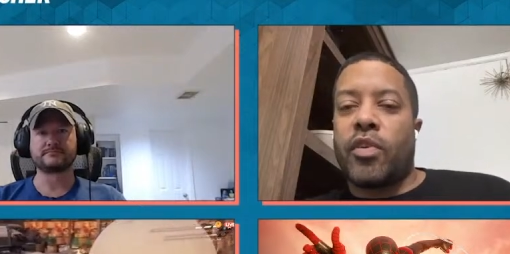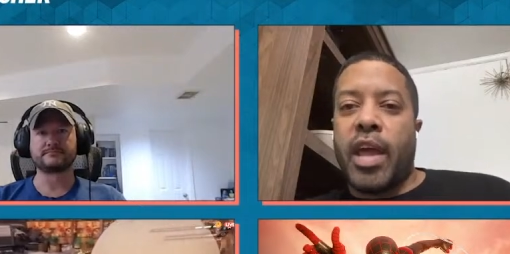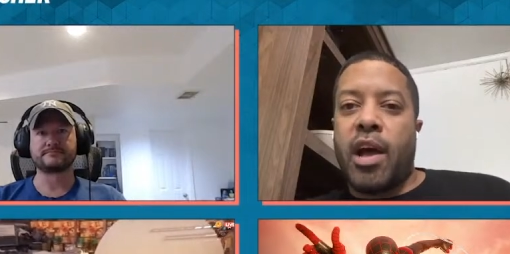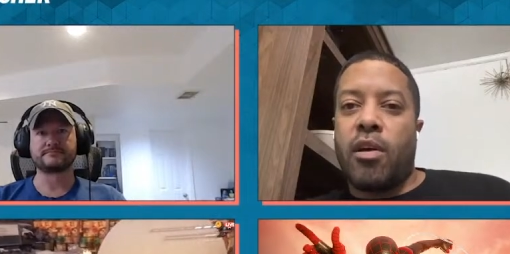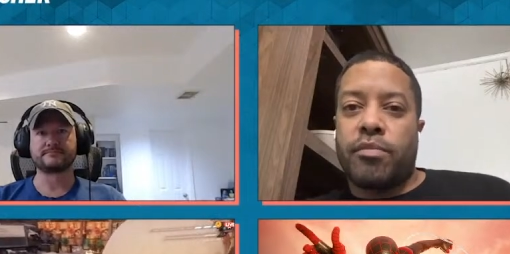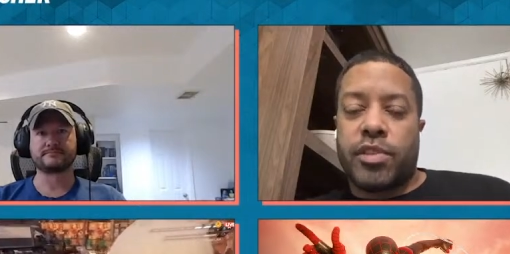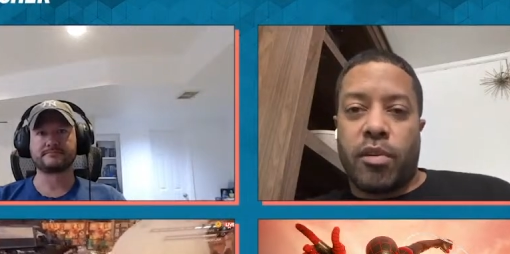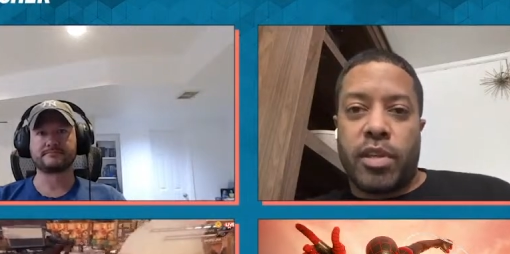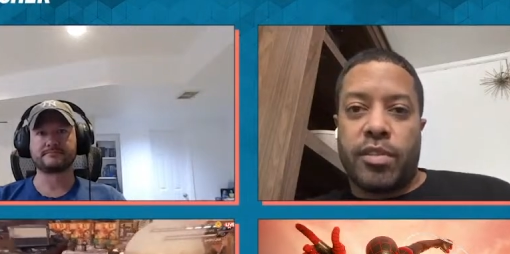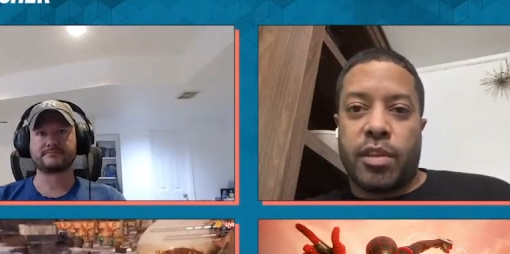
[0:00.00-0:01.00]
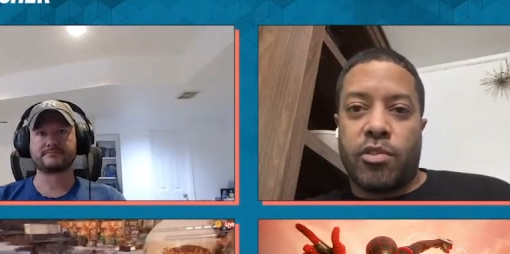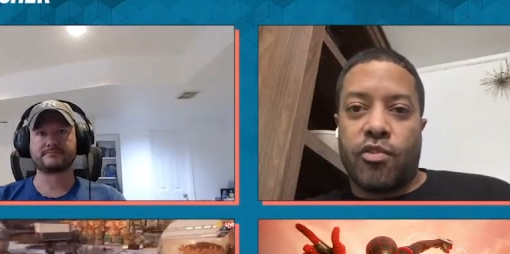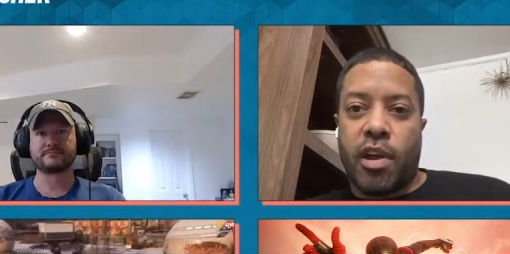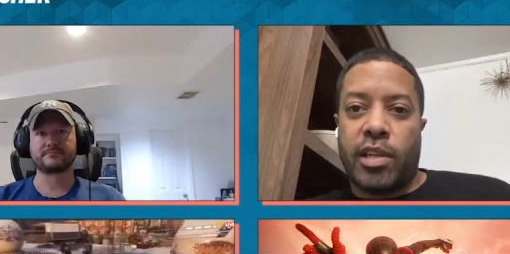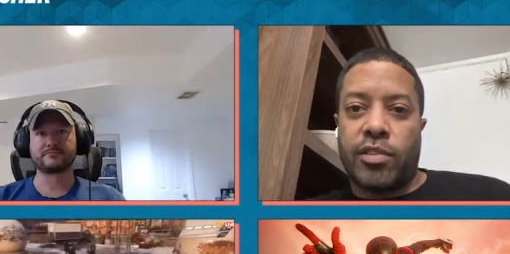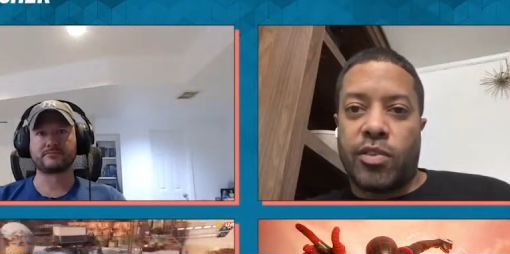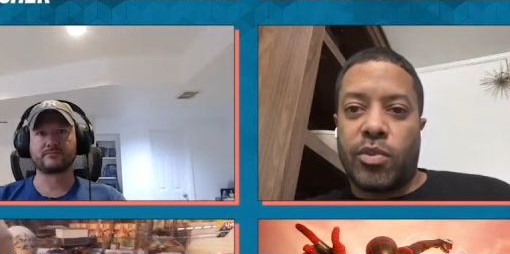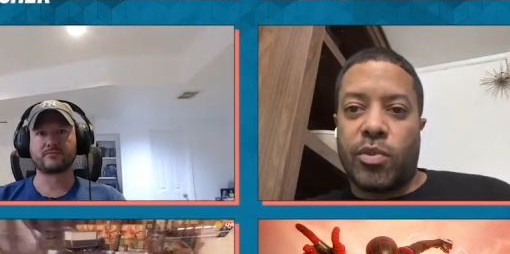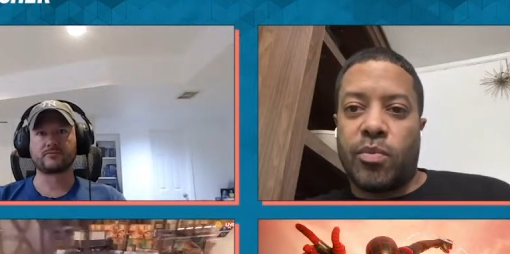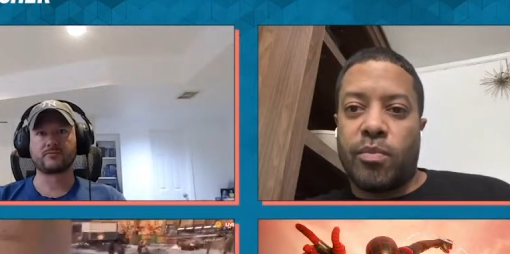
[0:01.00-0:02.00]
Speaker 1: For now, Sony's still trying
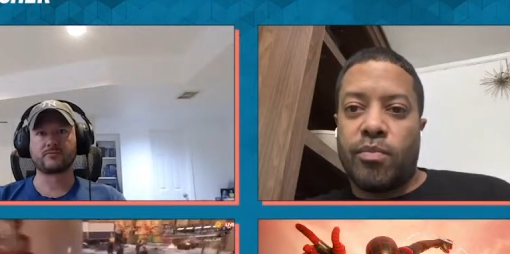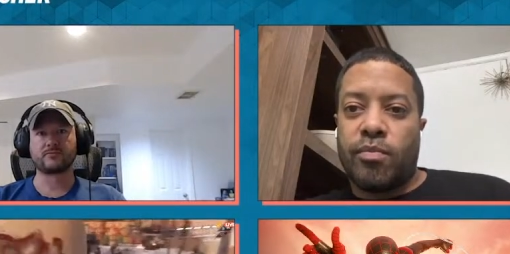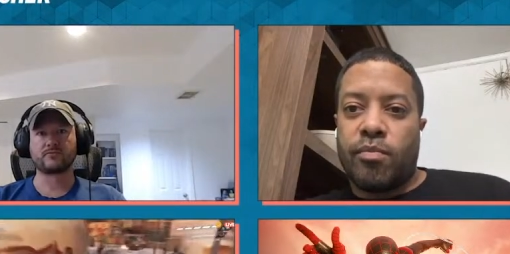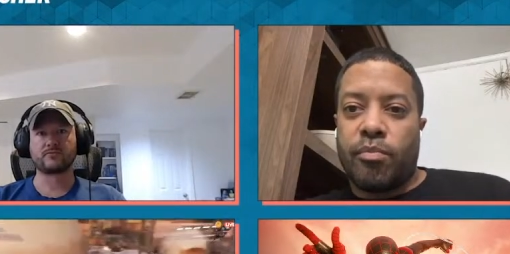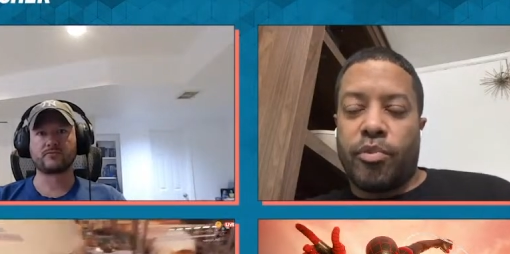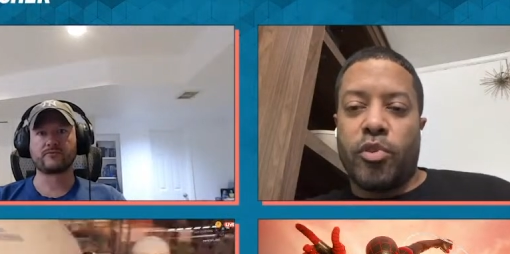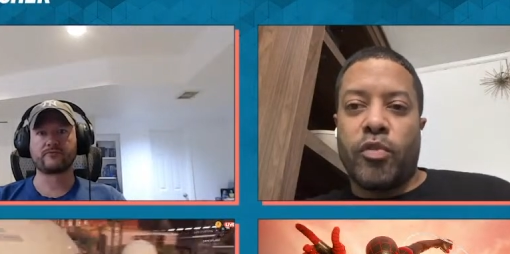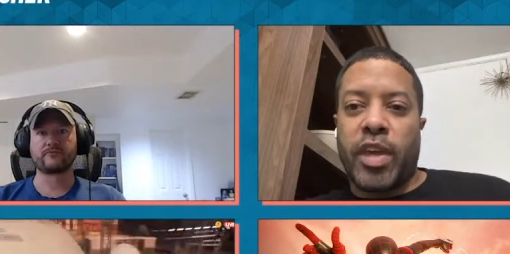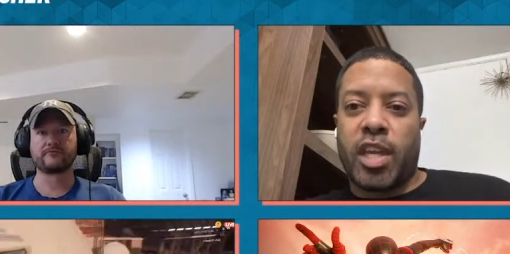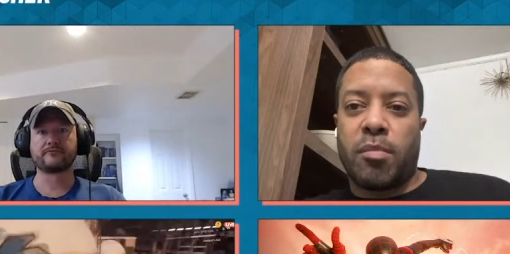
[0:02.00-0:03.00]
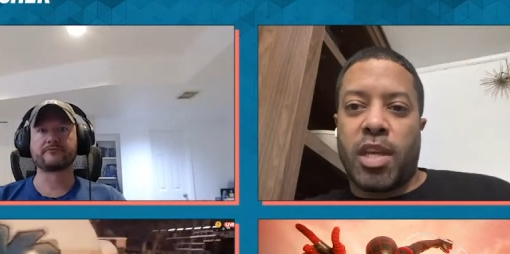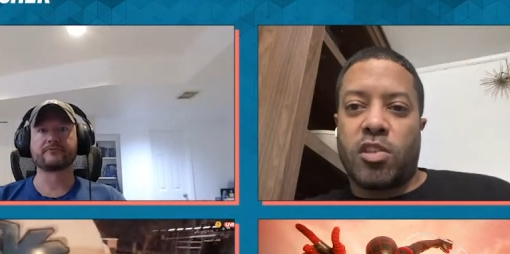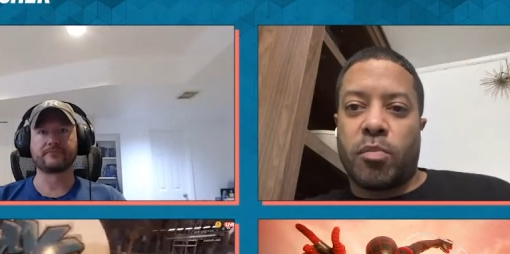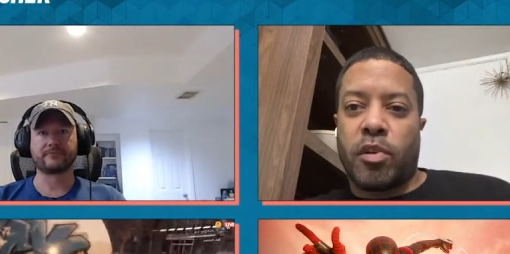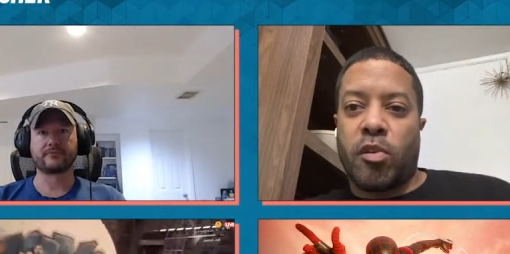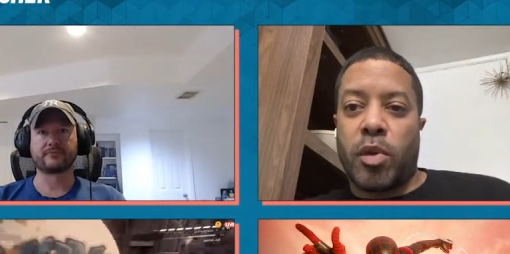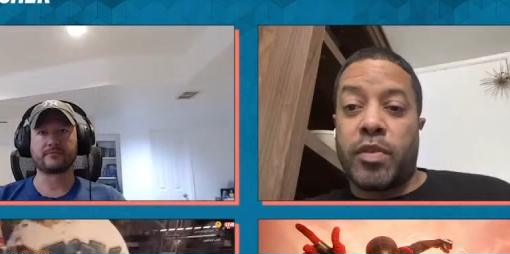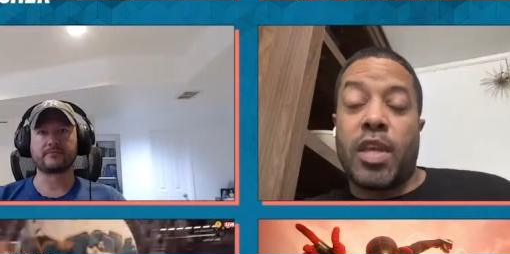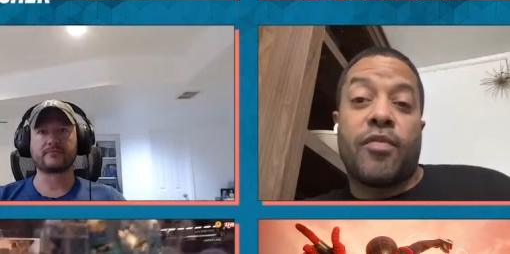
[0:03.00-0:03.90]
to prove they can make superhero movies.